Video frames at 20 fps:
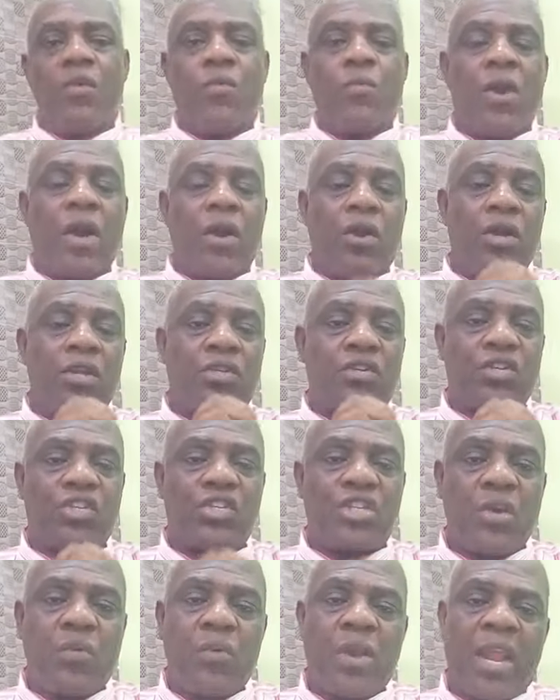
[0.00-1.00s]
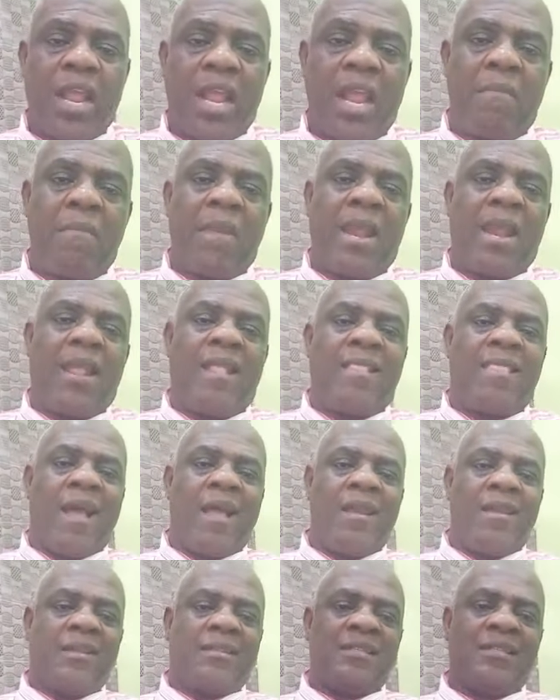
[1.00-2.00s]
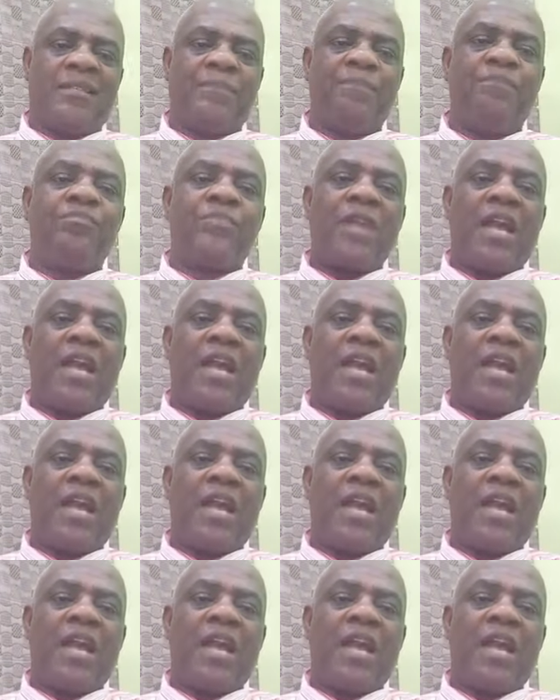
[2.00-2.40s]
we're going to stay with him in eternity.